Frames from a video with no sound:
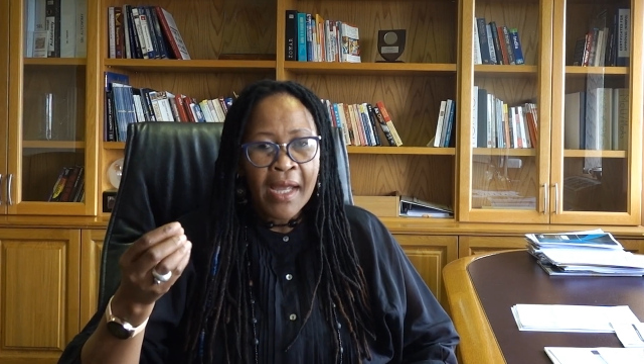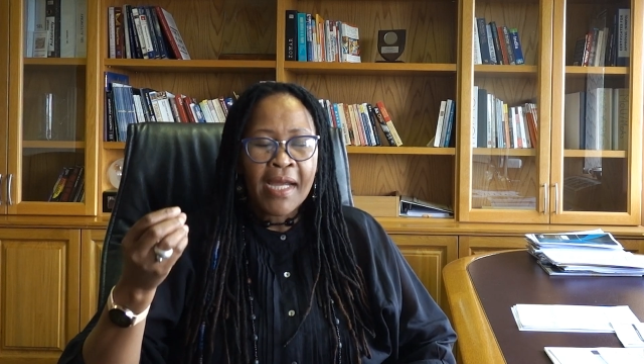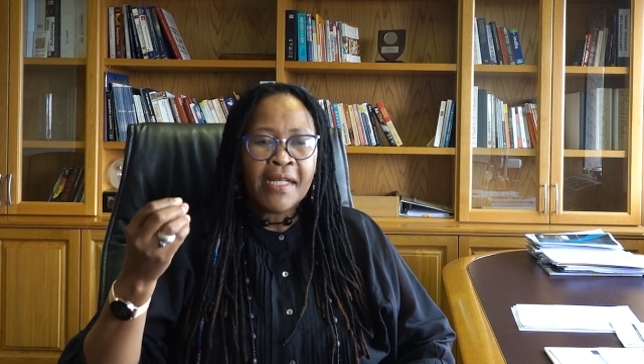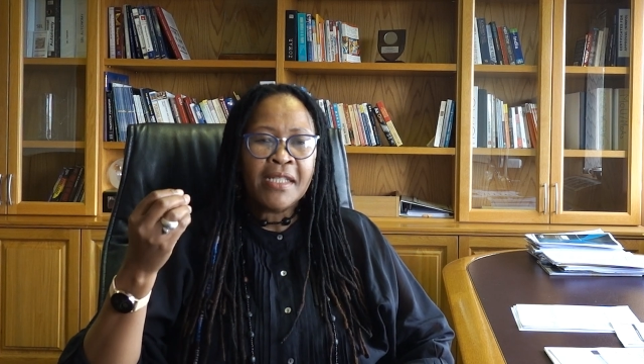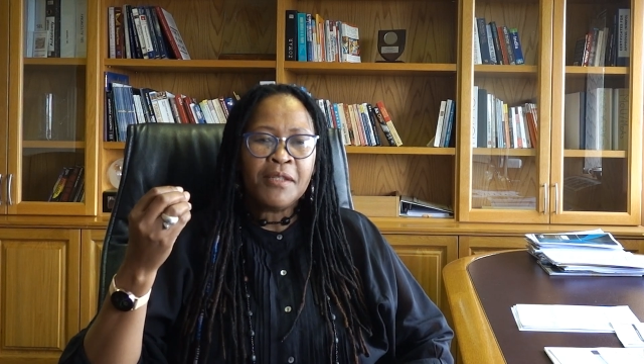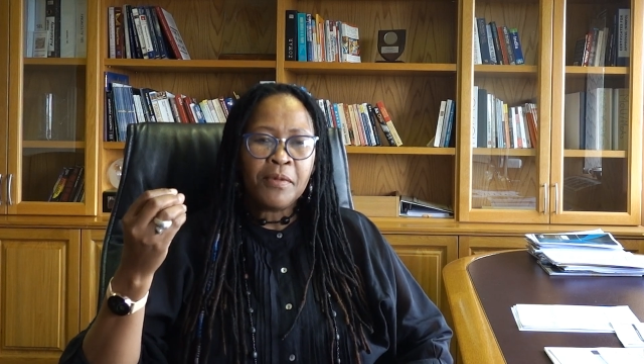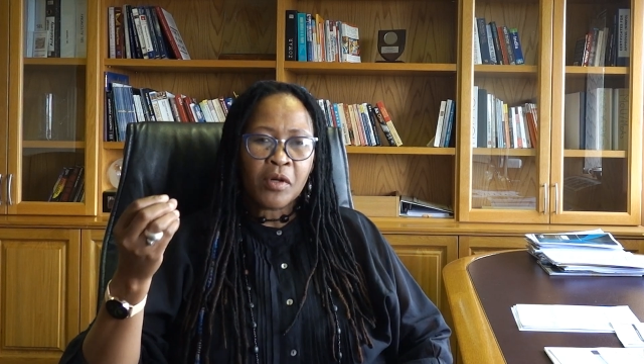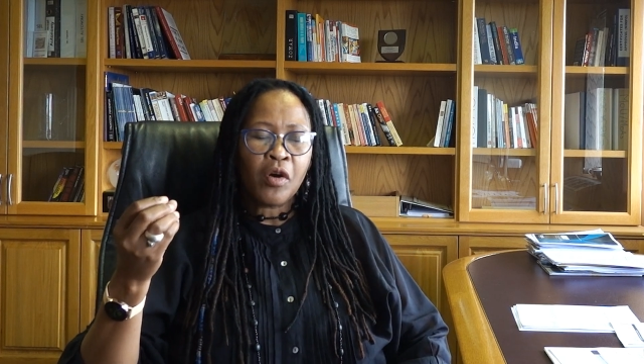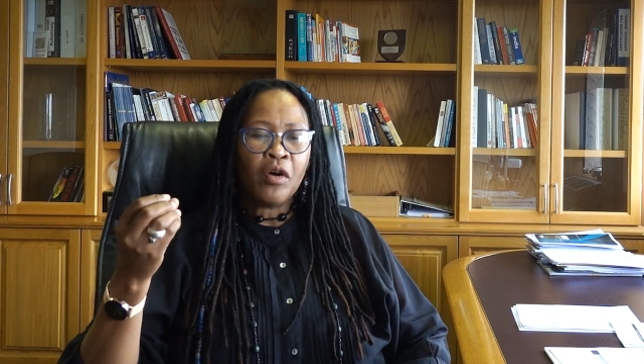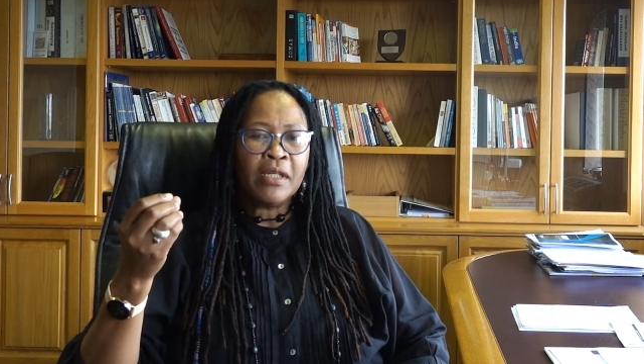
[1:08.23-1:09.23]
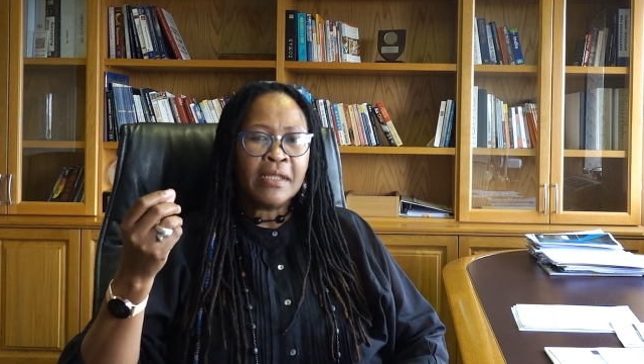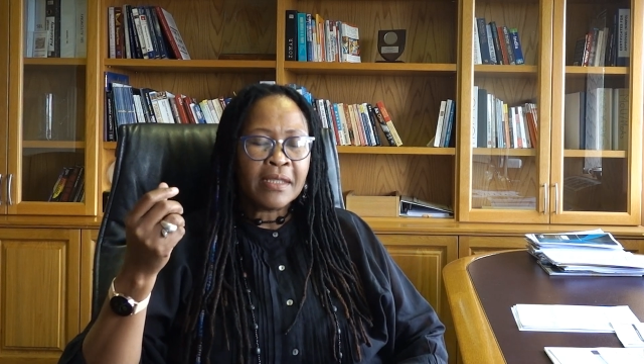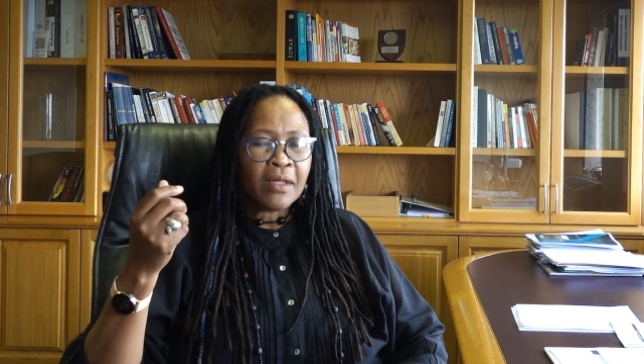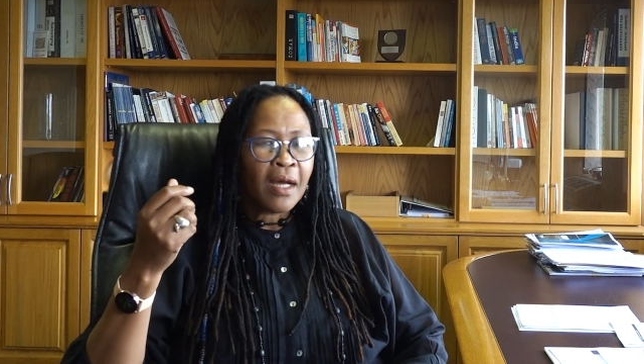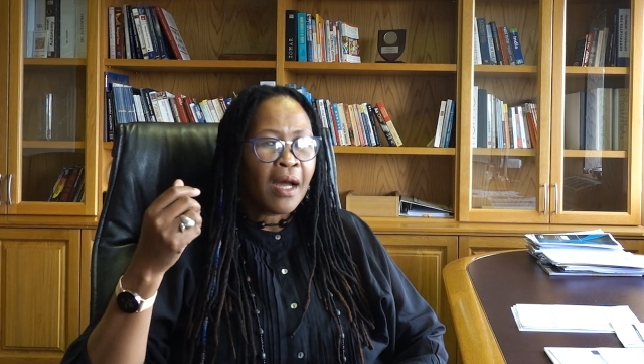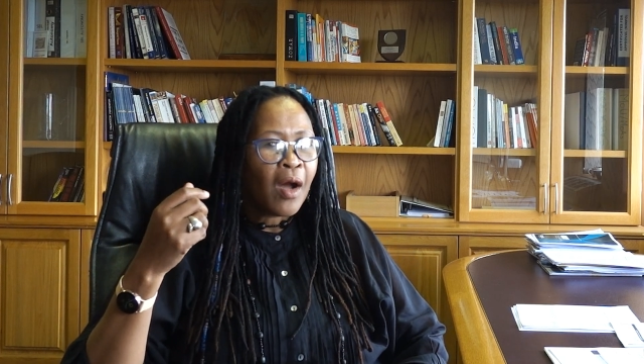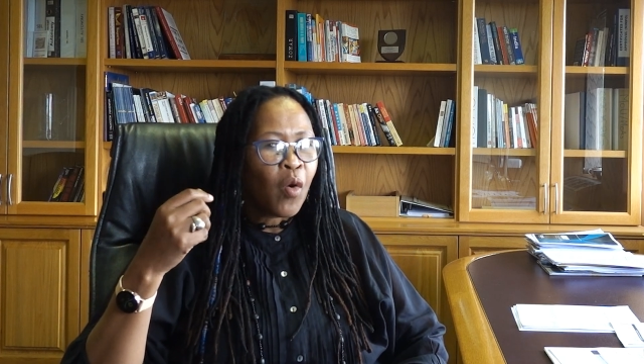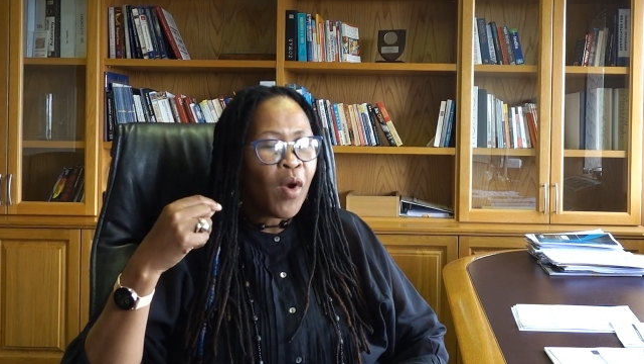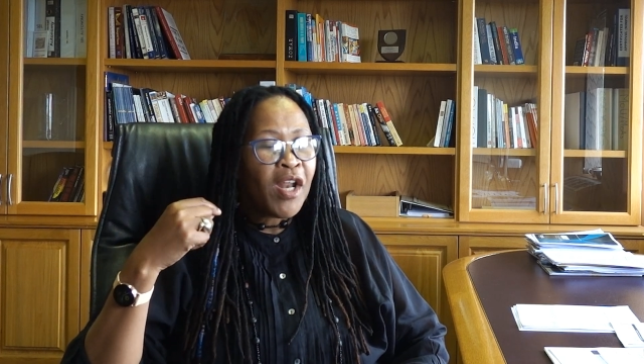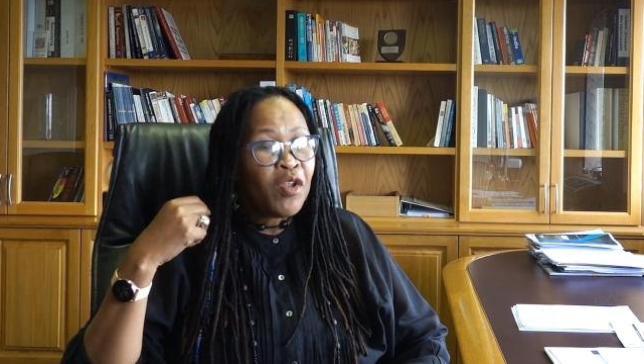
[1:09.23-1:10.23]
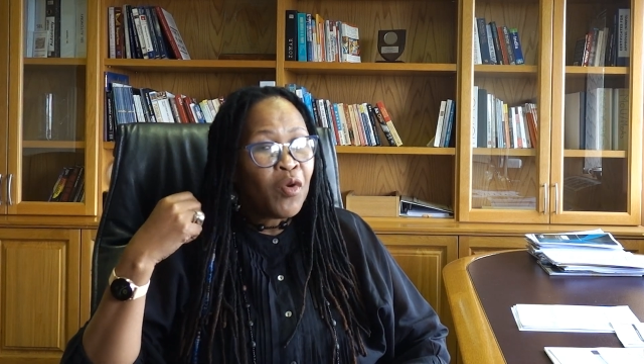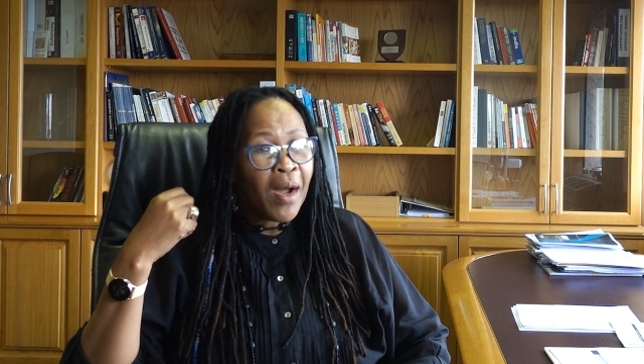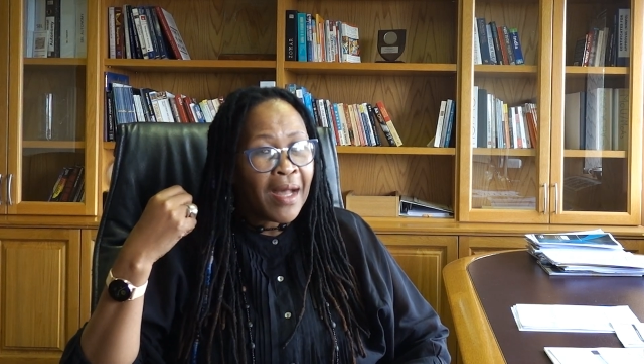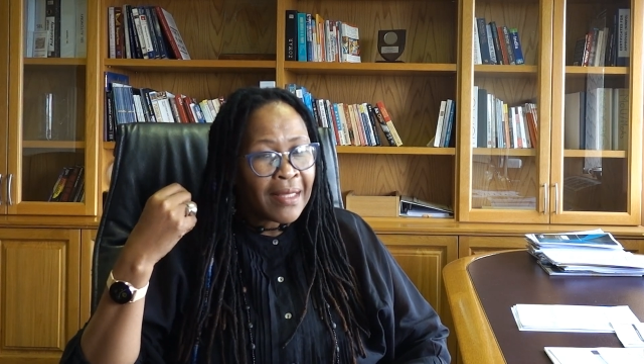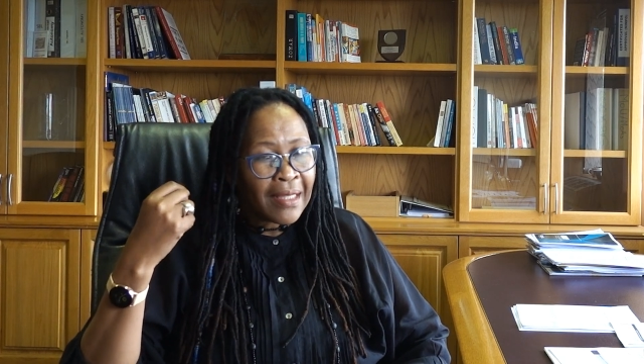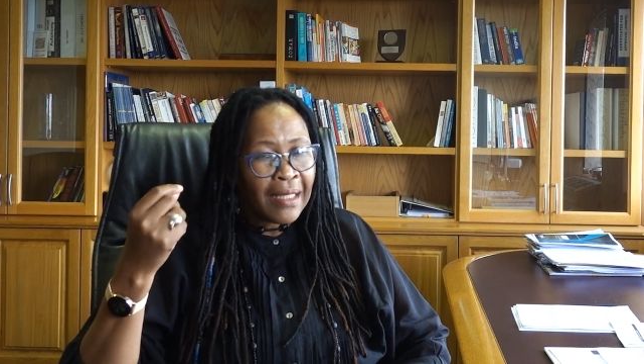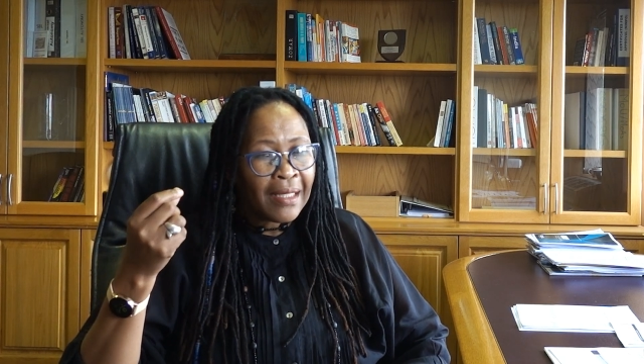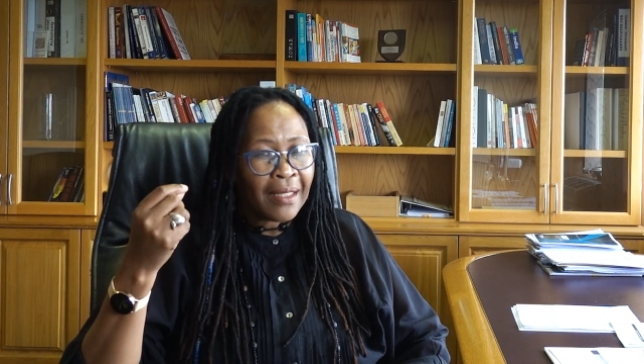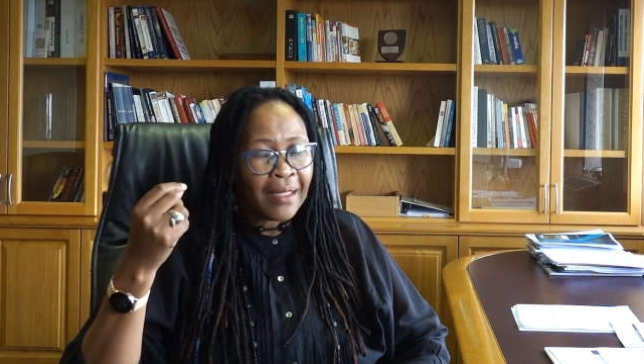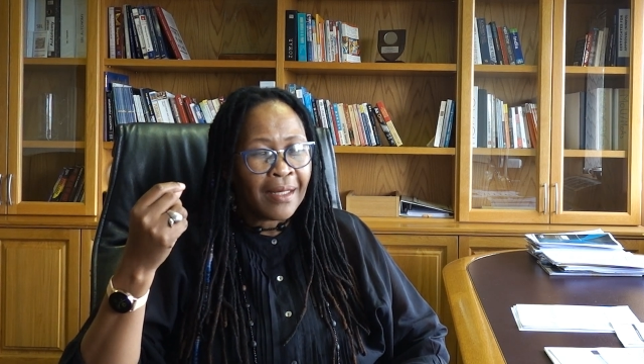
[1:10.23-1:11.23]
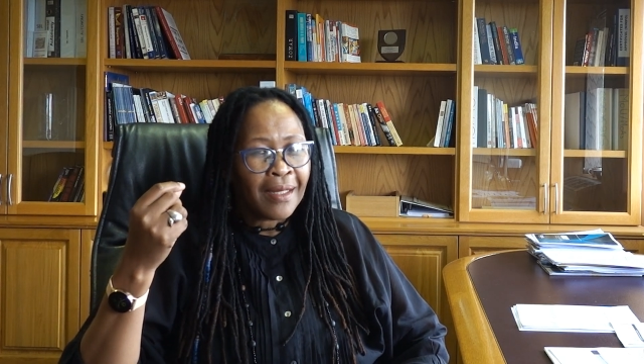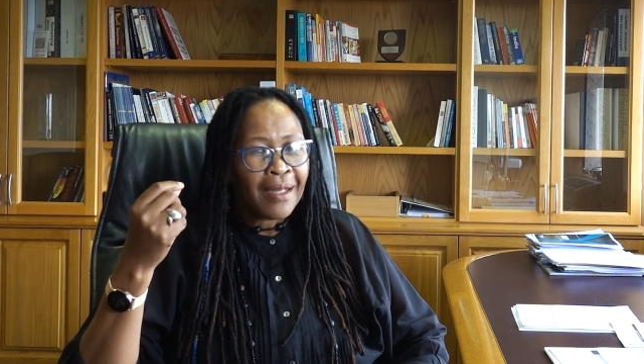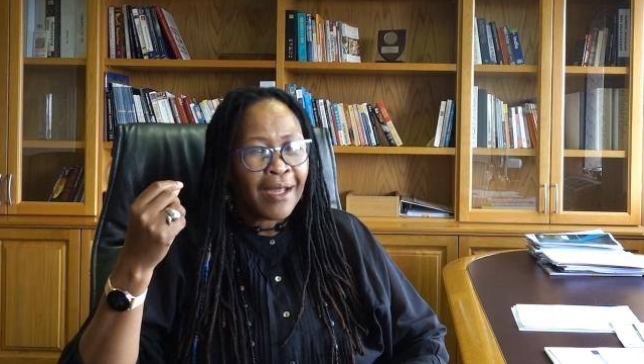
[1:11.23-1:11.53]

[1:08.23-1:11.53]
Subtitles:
It is because when you are thinking